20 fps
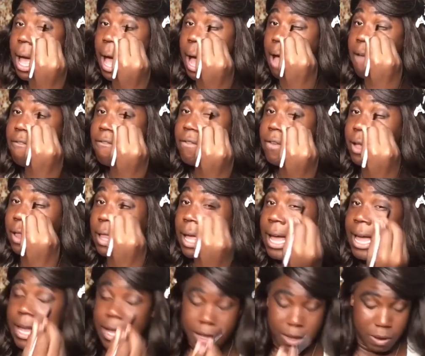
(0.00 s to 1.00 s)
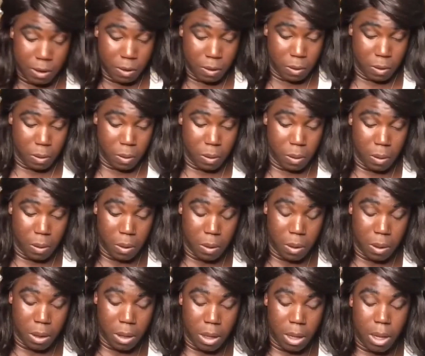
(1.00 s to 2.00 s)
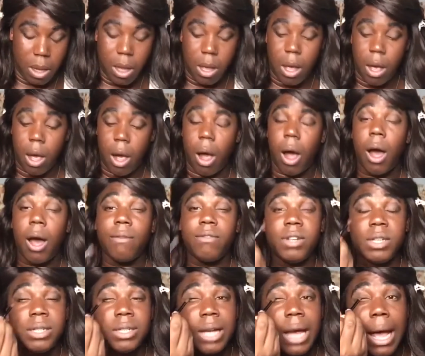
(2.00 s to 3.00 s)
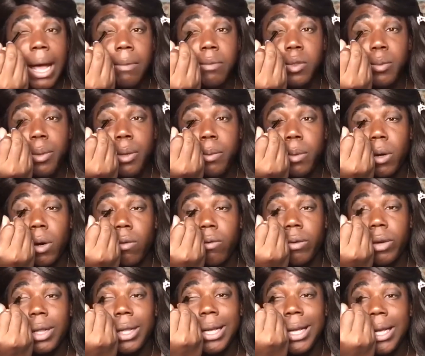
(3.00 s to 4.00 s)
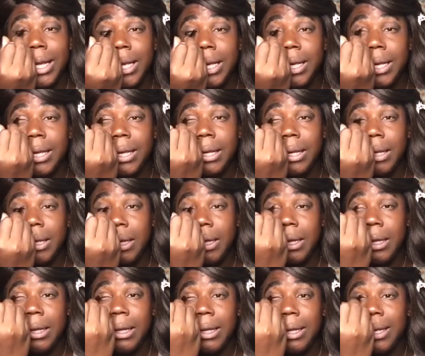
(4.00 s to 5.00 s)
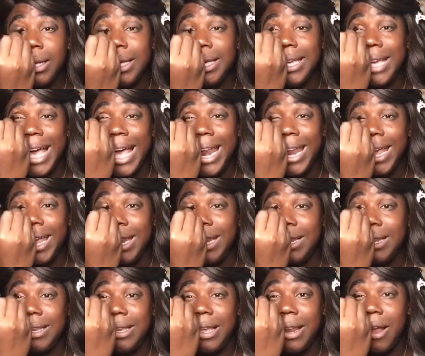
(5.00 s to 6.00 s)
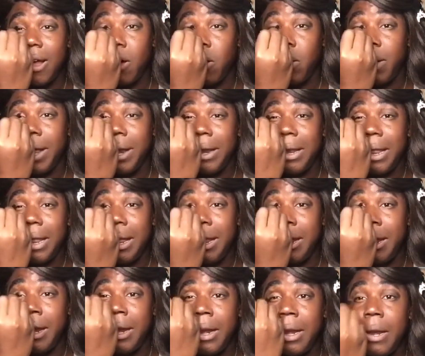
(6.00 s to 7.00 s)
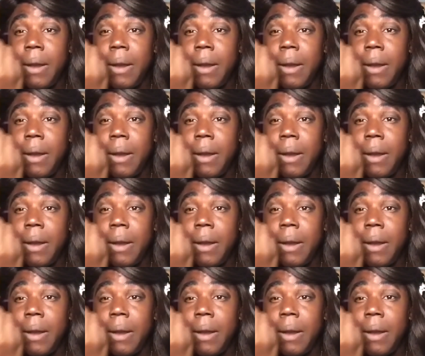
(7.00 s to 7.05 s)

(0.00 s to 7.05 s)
I feel like oftentimes people don't really get it, and